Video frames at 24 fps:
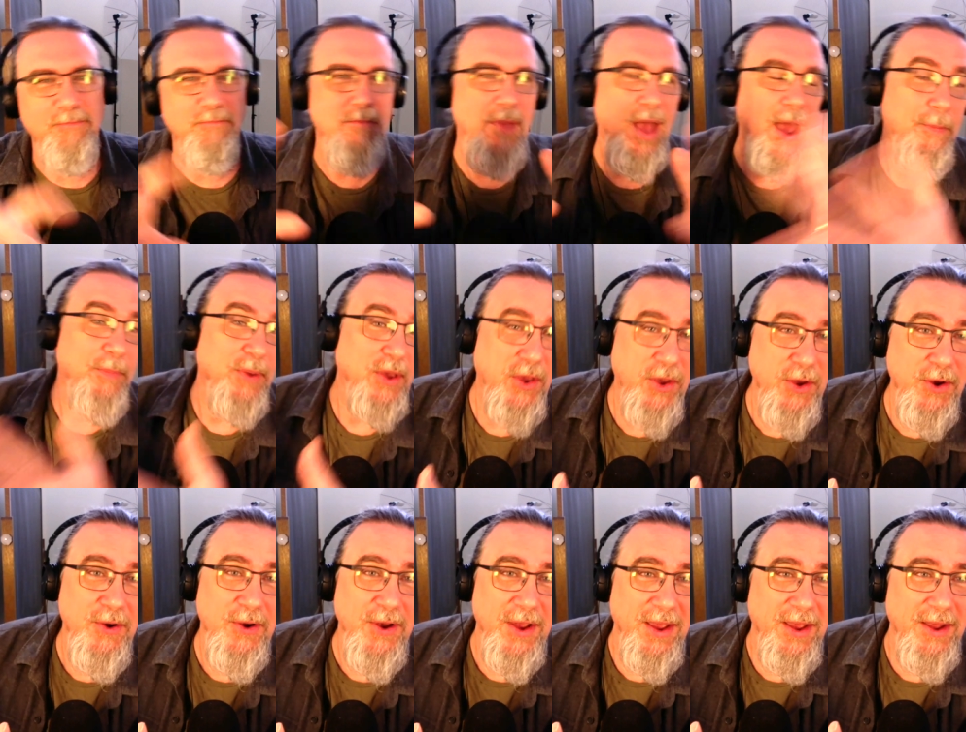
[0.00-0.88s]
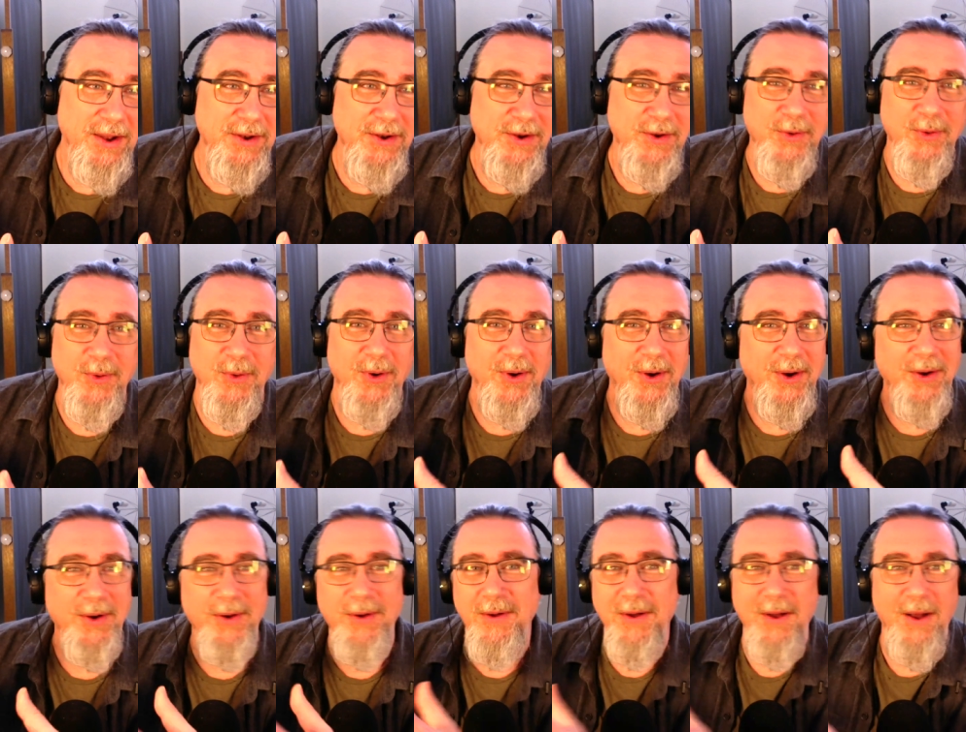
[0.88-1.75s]
Epicurean
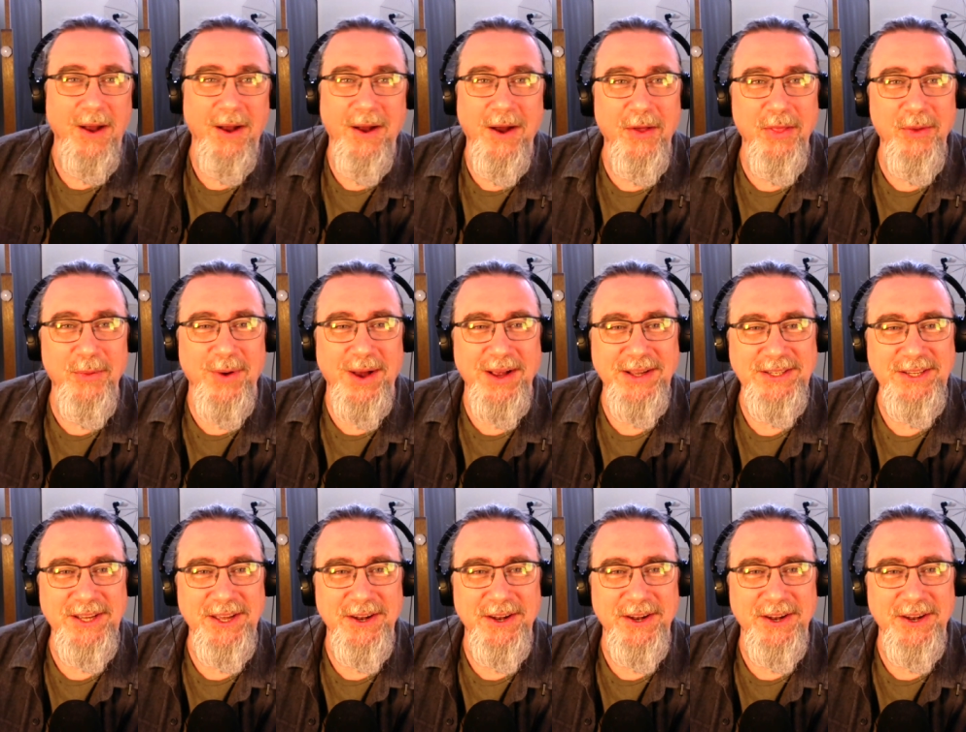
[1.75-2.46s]
or otherwise